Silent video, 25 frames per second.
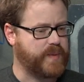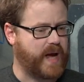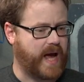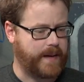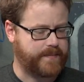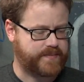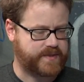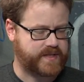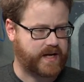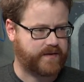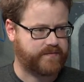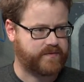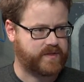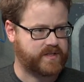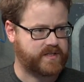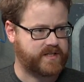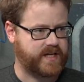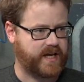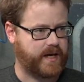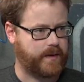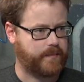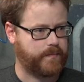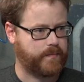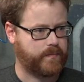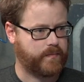apps have the
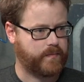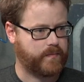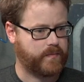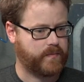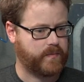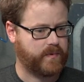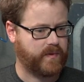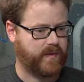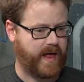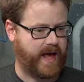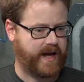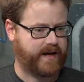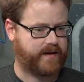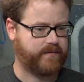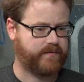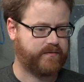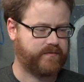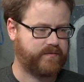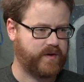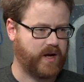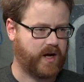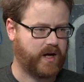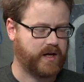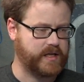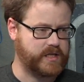same lack
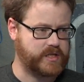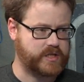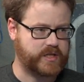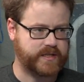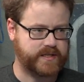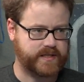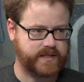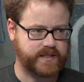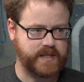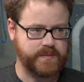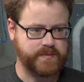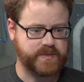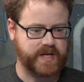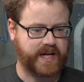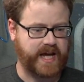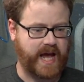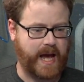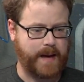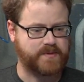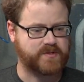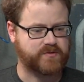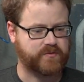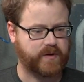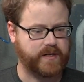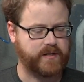of knowledge because mm-hmm. it seems like
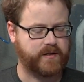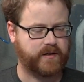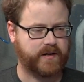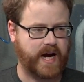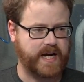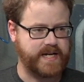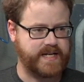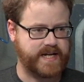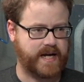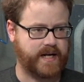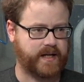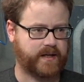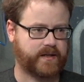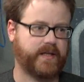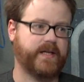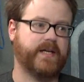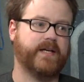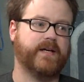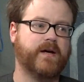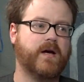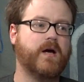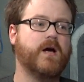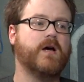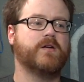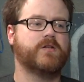apps render
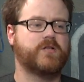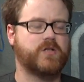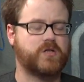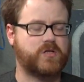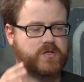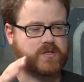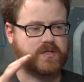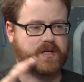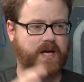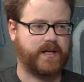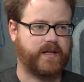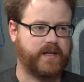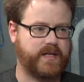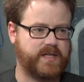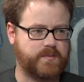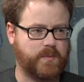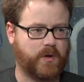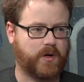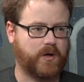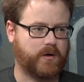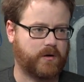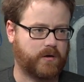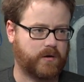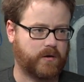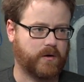identically, just slightly
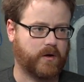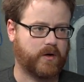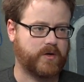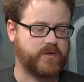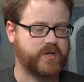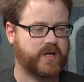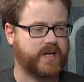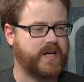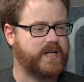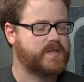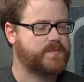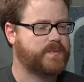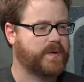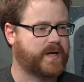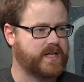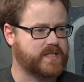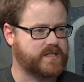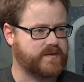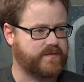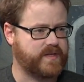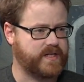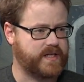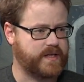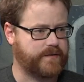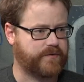smaller or larger, so, and it's
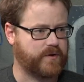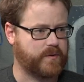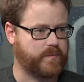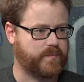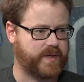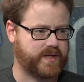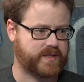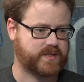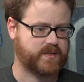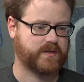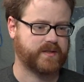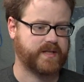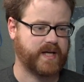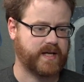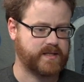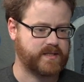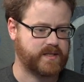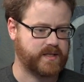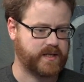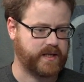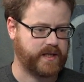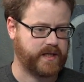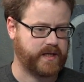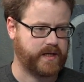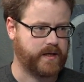because of the different pixel
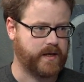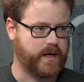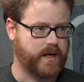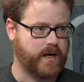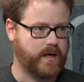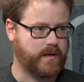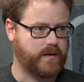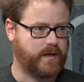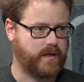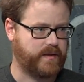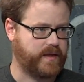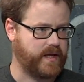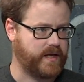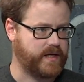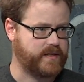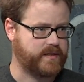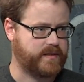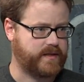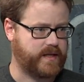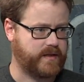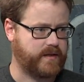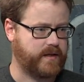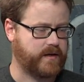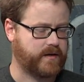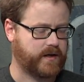density that they did.
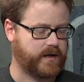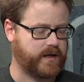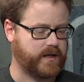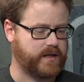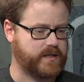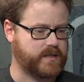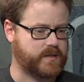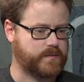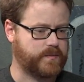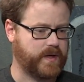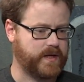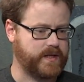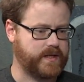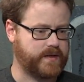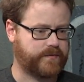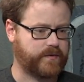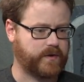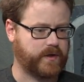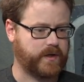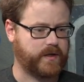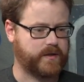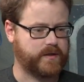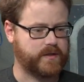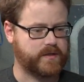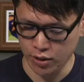That they're going to and so you
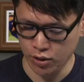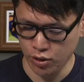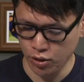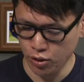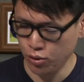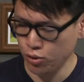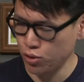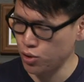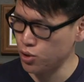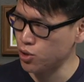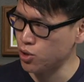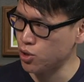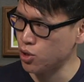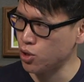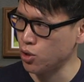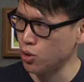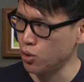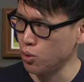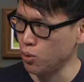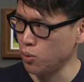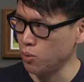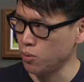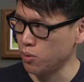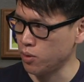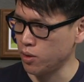have to used
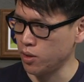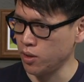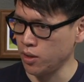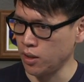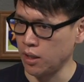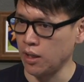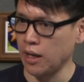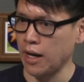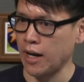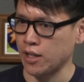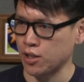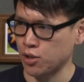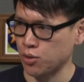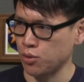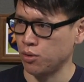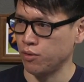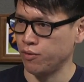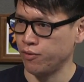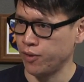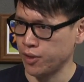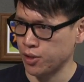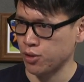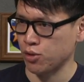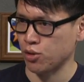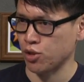to the actual
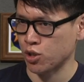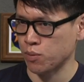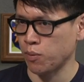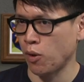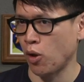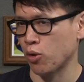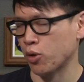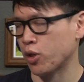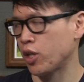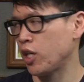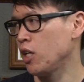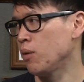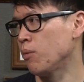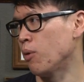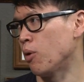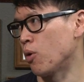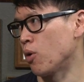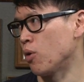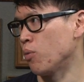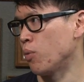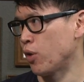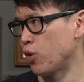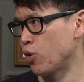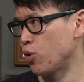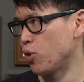physical smaller
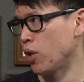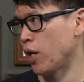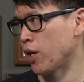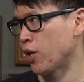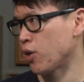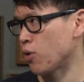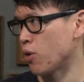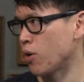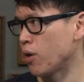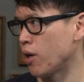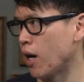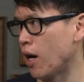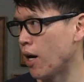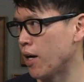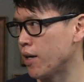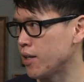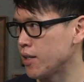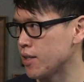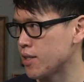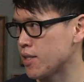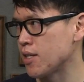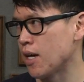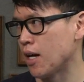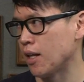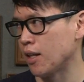keyboard, whether you like it or not.
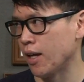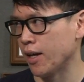It's not